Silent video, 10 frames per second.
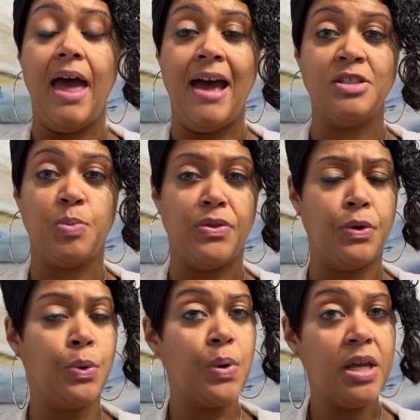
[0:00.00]
as
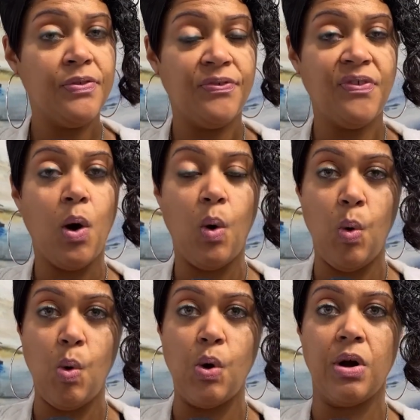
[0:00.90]
with grief
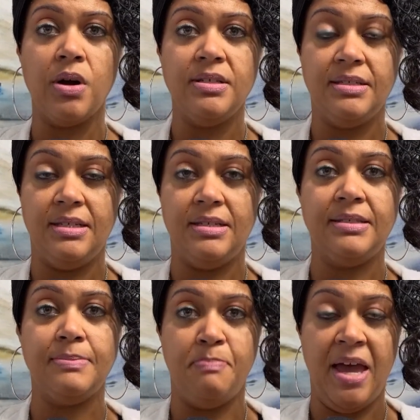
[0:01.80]
or
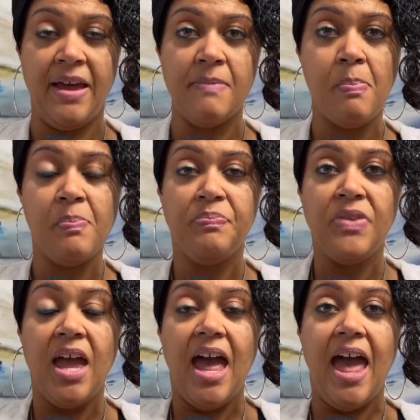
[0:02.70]
dismay.
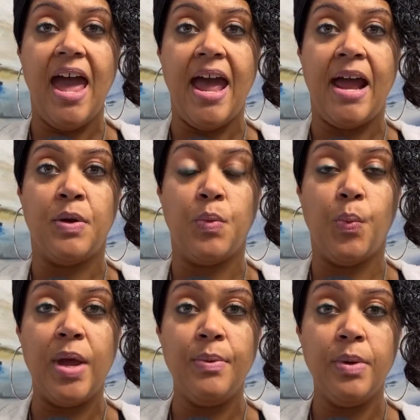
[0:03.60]

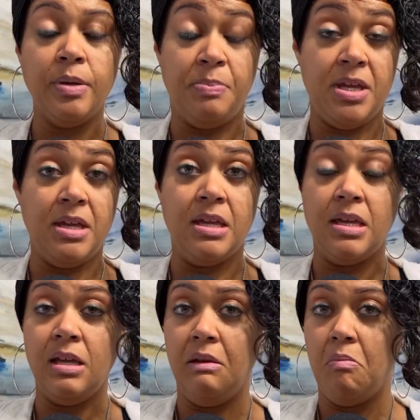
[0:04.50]
And we would
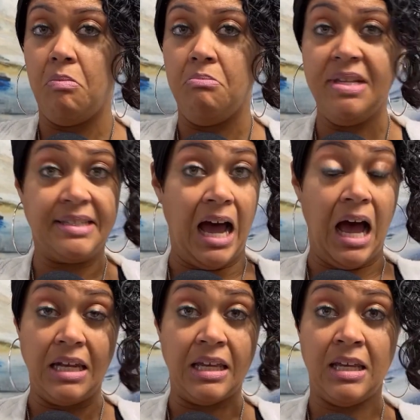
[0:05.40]
be
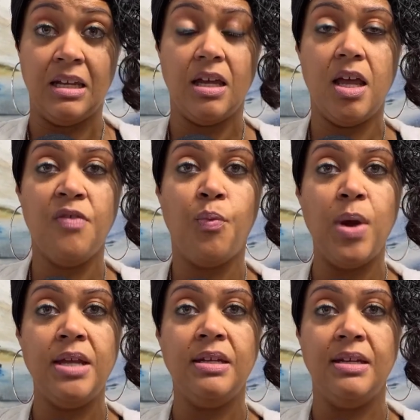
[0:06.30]
misguided if
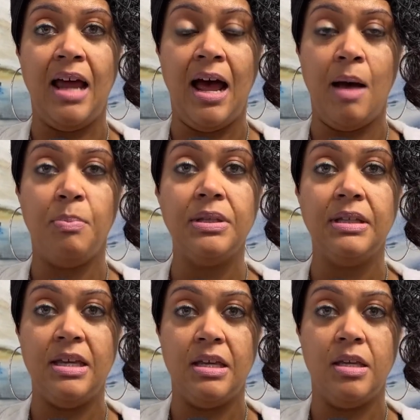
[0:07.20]
we did not
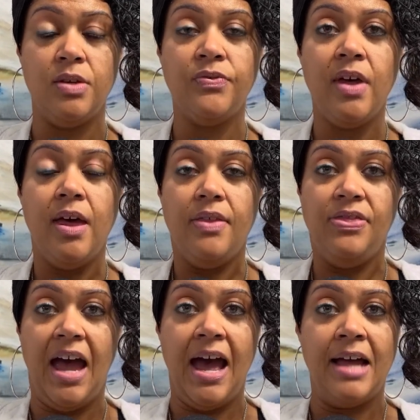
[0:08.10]
believe
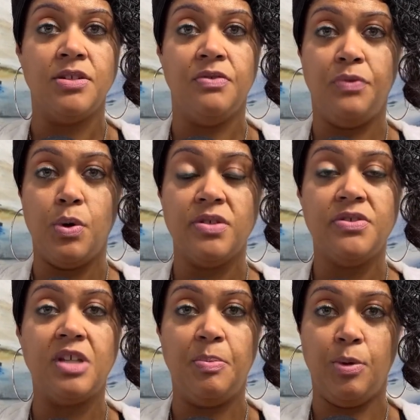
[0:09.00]
that
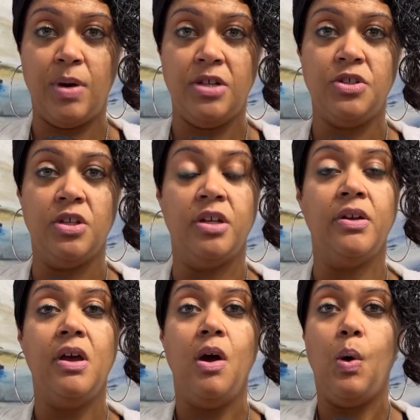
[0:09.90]
divorce,
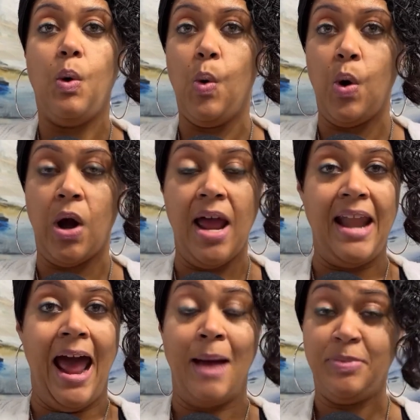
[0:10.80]
separation, or an
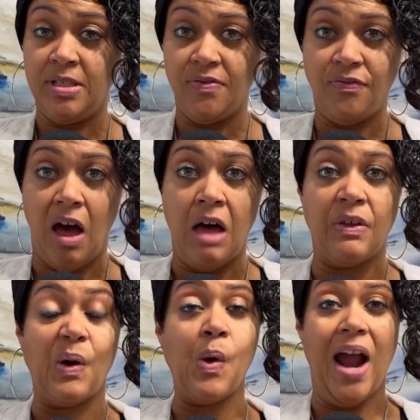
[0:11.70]
absent
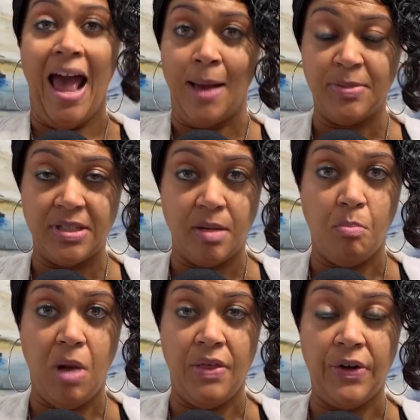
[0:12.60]
father or absent
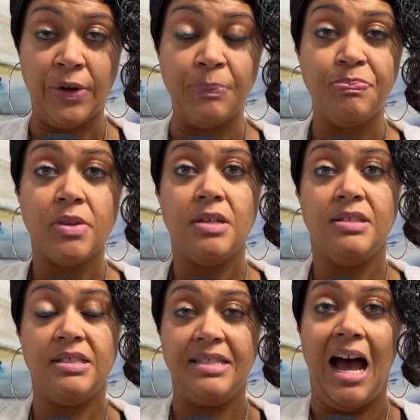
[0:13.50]
mother
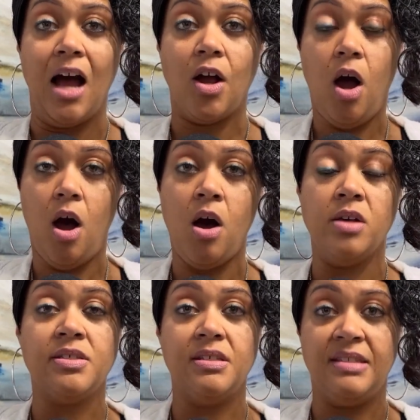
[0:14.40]
does not
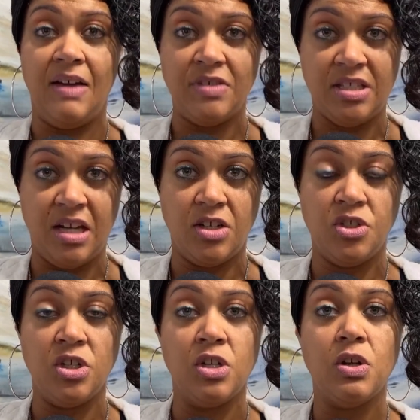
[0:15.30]
cause
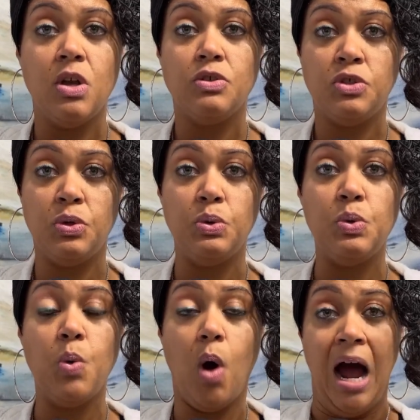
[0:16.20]
devastation
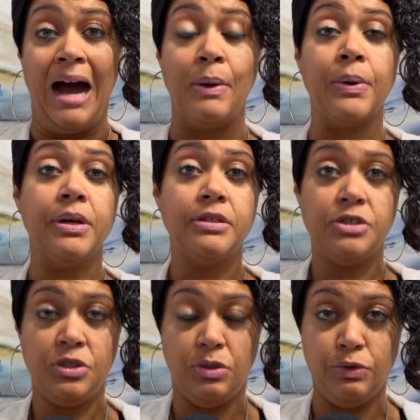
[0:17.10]
to our
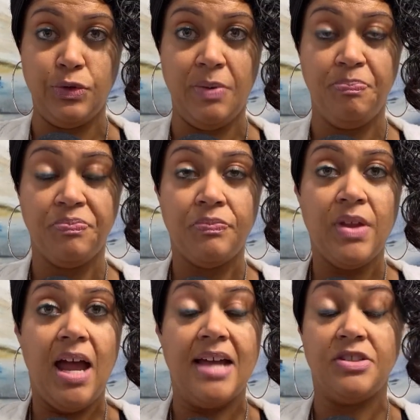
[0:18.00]
children.
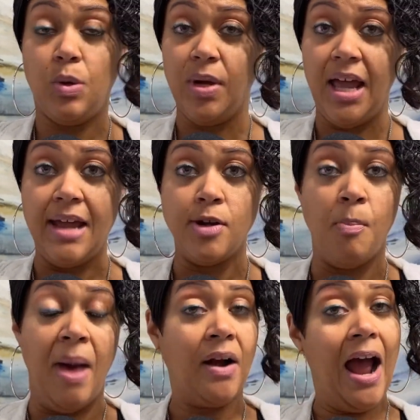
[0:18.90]
And so again, no
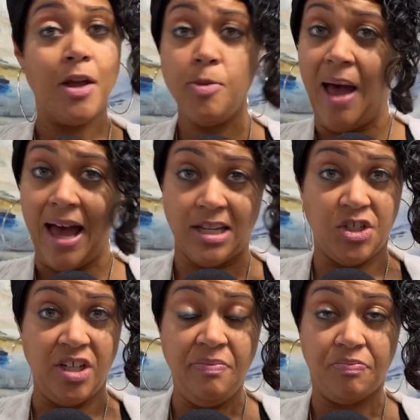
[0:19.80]
matter how you
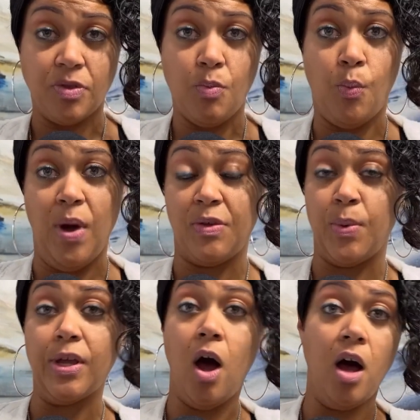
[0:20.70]
package it, whether
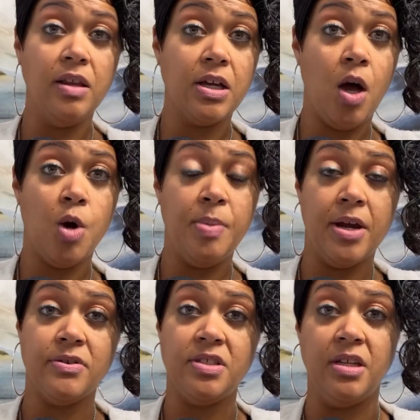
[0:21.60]
we call it
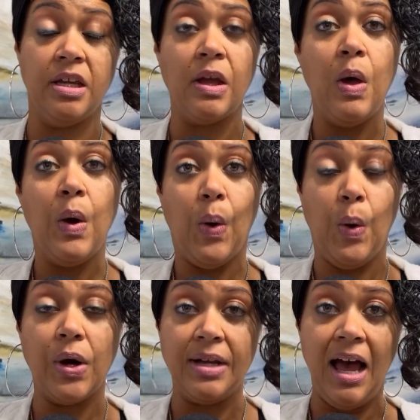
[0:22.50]
co-parenting
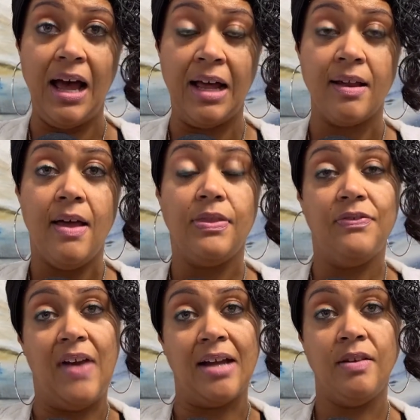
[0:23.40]
or not, the
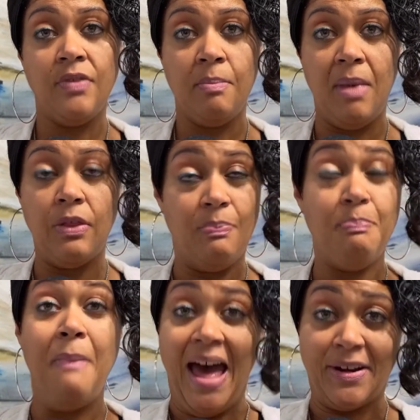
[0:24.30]
fact of the
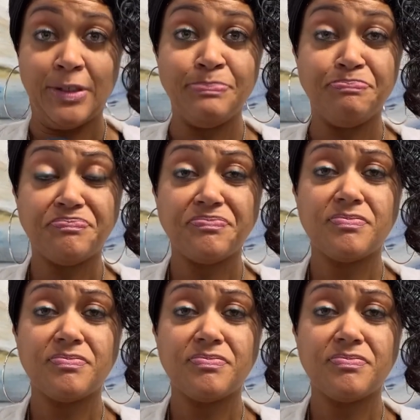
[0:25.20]
matter